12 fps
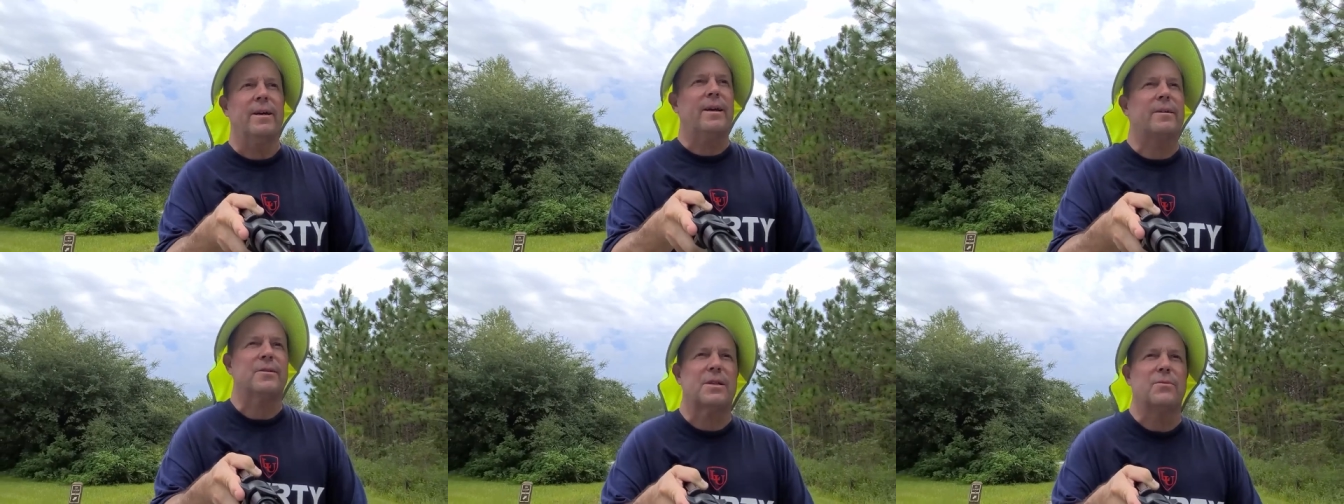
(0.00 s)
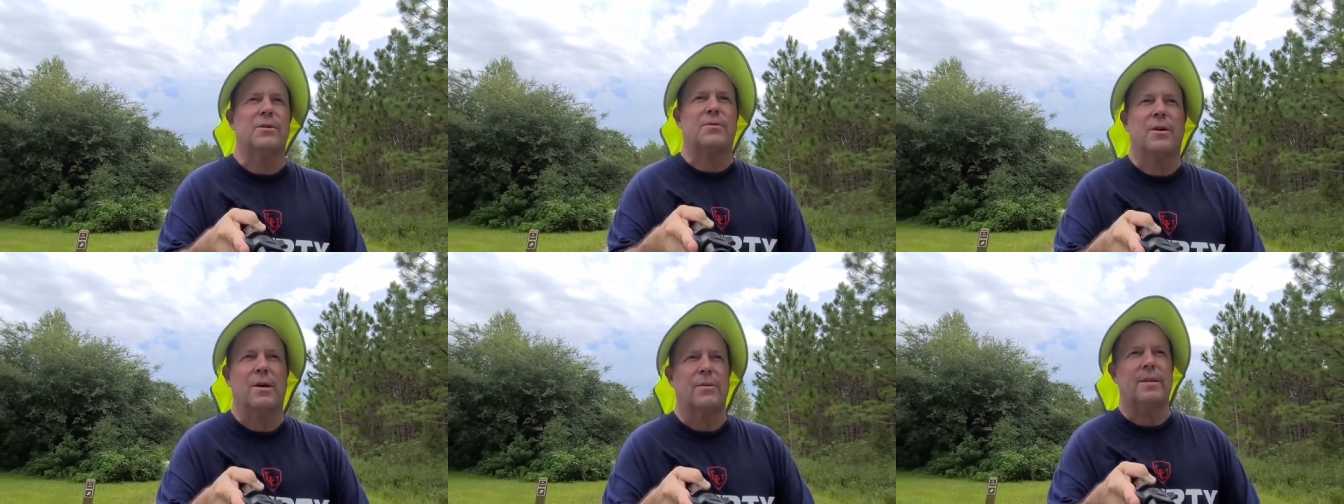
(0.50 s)
I don't see what's
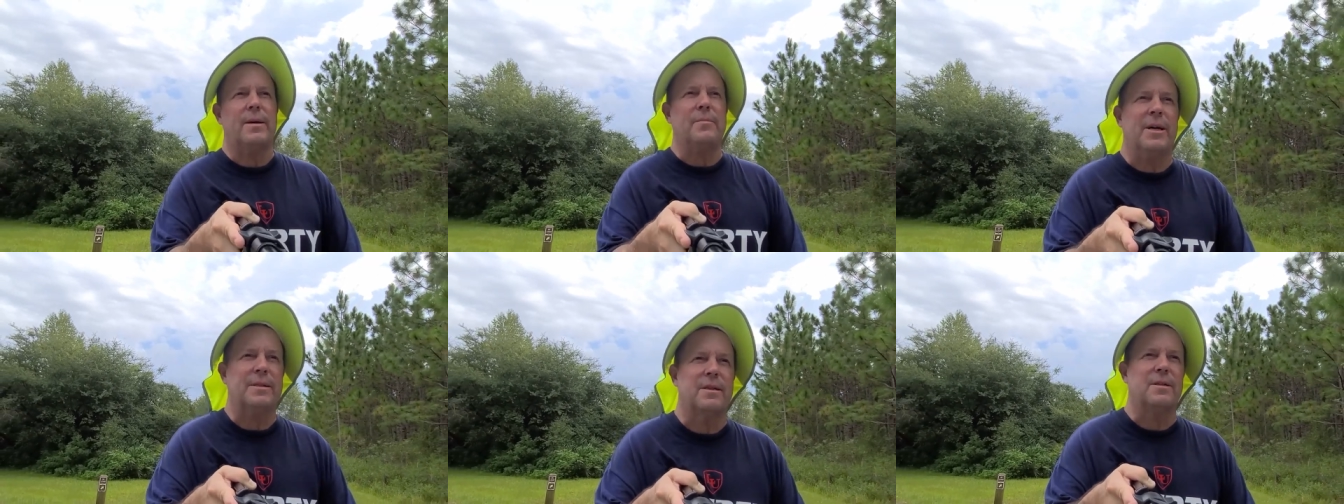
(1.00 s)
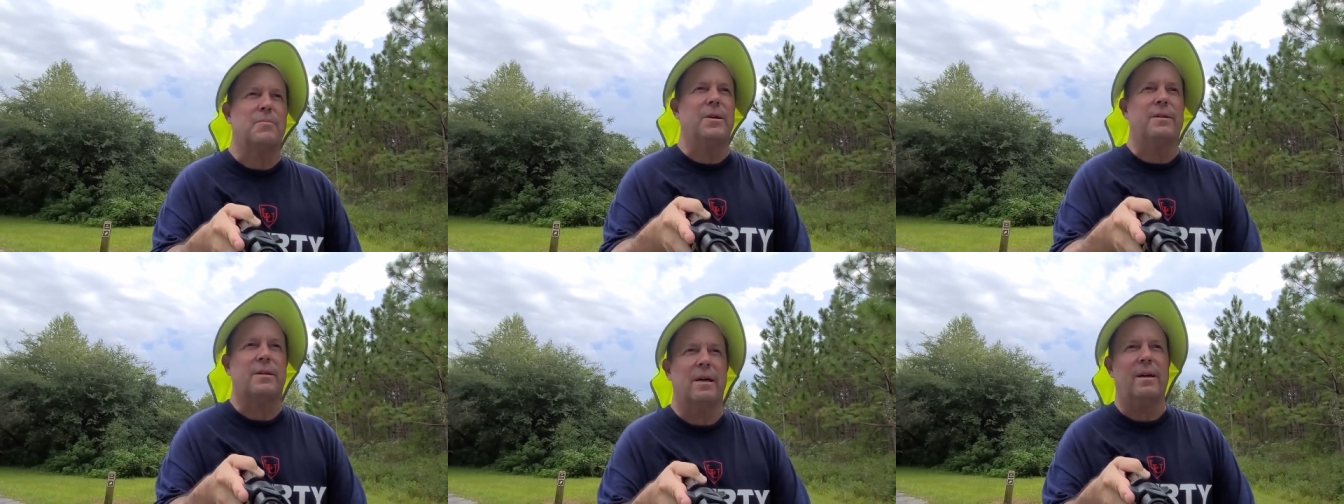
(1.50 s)
wrong with that message, but